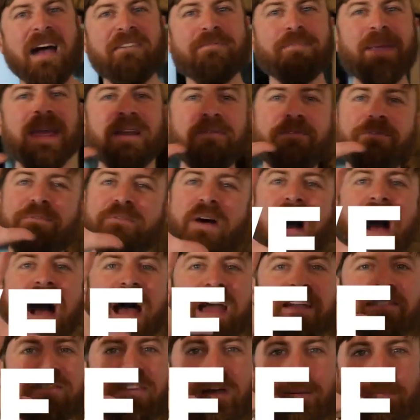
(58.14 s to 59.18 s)
I've made
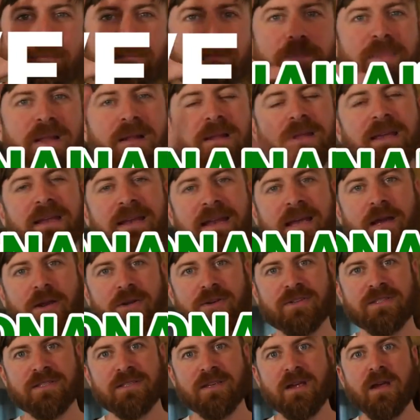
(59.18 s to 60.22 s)
five
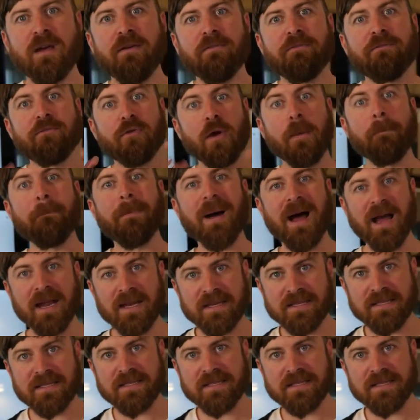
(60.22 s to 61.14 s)
millionaires from my